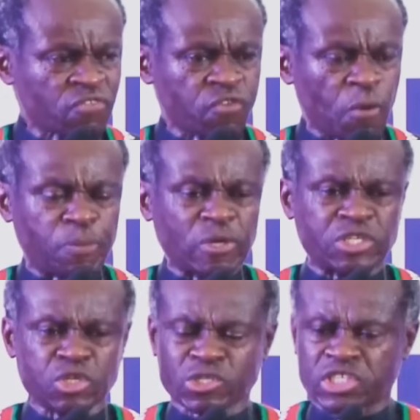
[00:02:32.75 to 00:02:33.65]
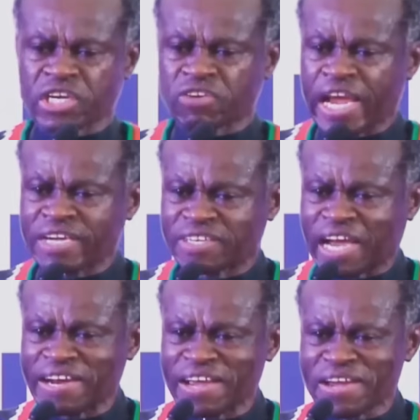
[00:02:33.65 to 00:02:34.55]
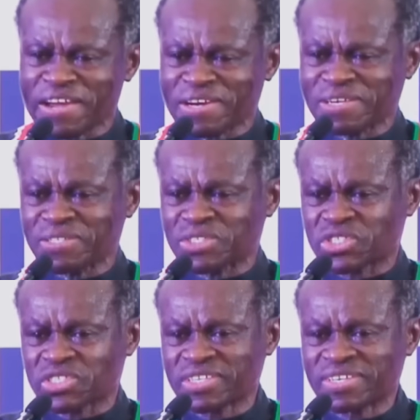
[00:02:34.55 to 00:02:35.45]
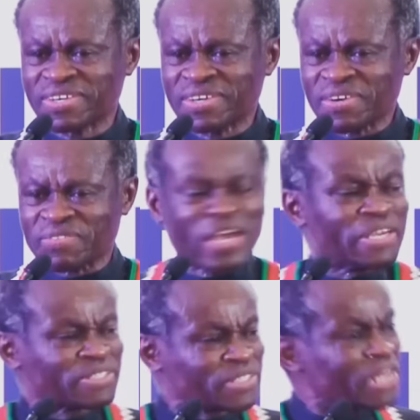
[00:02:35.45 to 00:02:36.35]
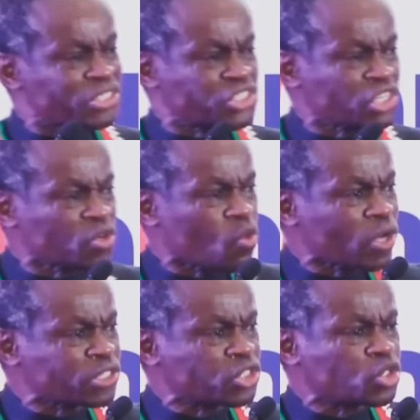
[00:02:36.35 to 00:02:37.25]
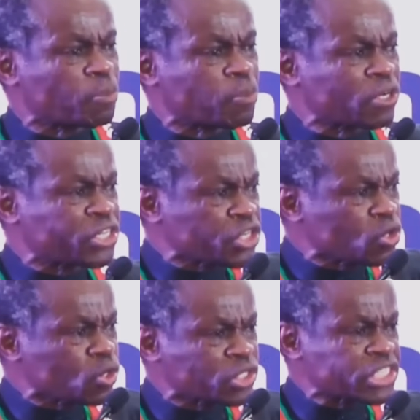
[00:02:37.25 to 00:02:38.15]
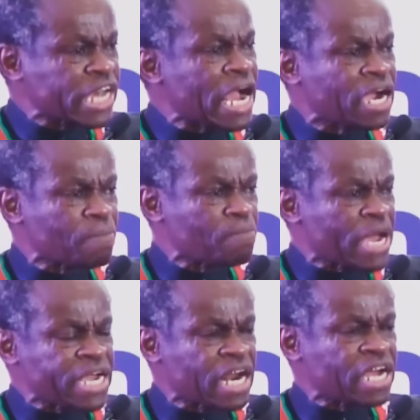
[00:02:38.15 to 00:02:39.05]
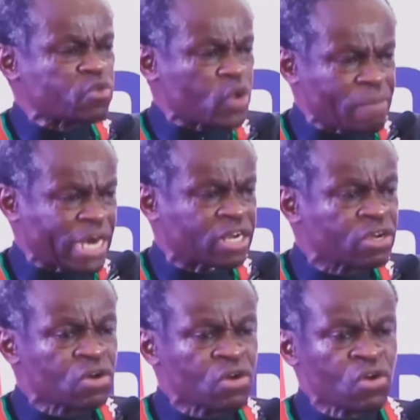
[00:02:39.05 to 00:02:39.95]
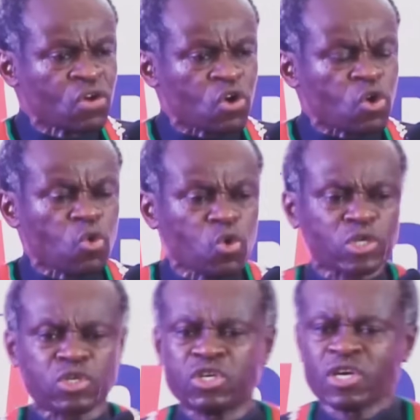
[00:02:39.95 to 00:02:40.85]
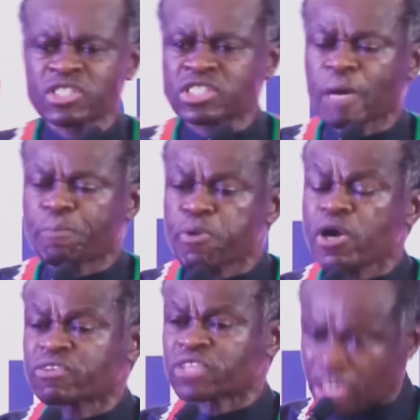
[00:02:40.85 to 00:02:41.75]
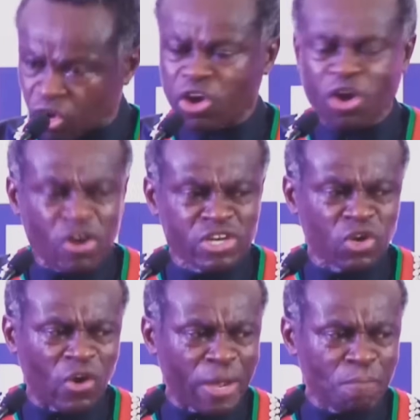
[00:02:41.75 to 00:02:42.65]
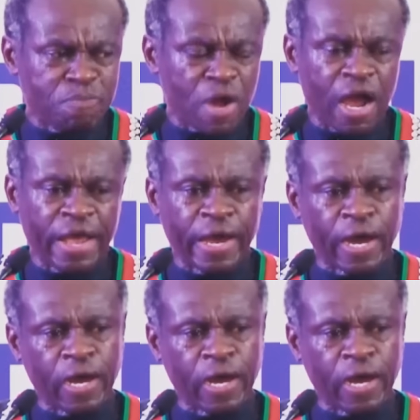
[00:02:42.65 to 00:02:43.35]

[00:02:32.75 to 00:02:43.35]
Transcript: for producing great Ghanaians, the intention was to produce young men and women who would support the colonial empire.